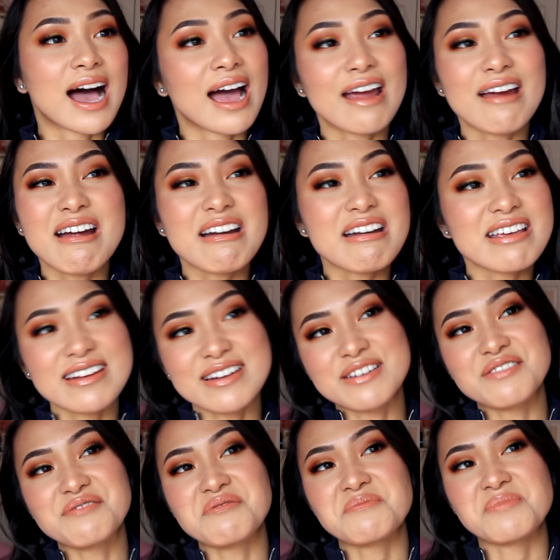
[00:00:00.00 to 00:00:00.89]
I already
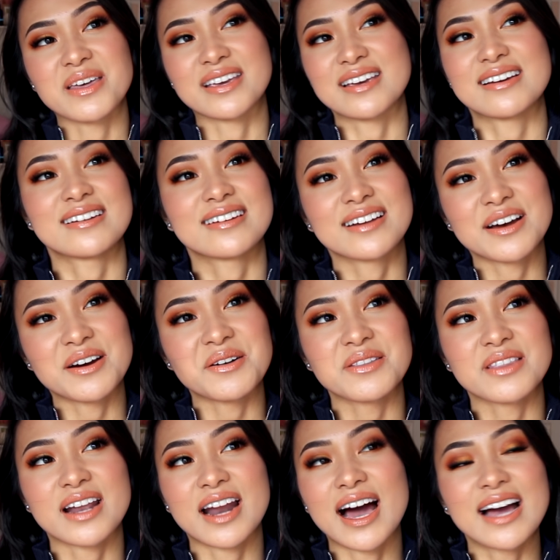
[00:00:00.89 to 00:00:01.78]
knew from the
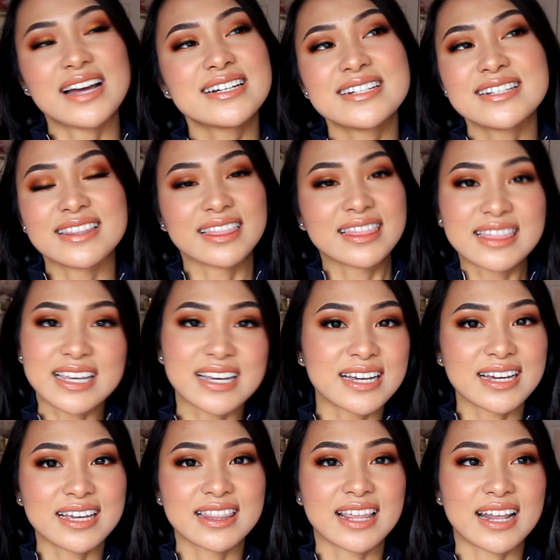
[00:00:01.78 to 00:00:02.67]
get-go that I didn't
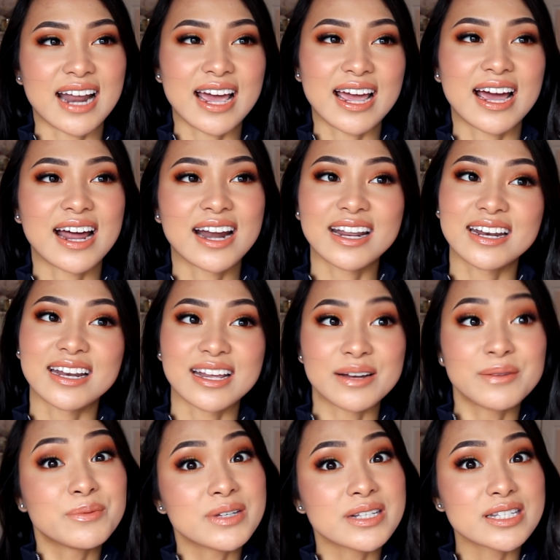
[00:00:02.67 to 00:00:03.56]
think that I had it
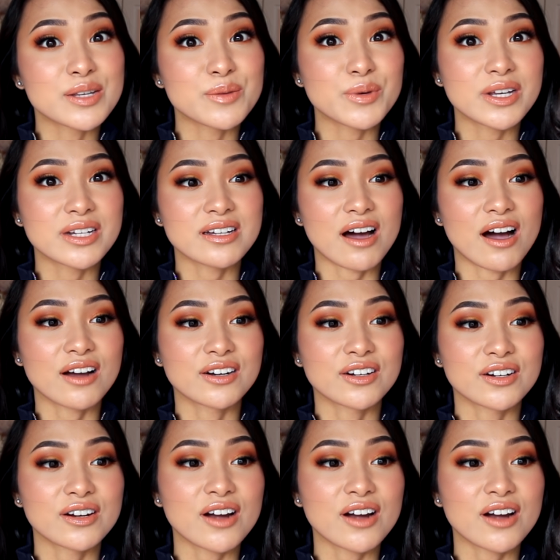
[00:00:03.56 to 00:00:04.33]
in me to be a doctor.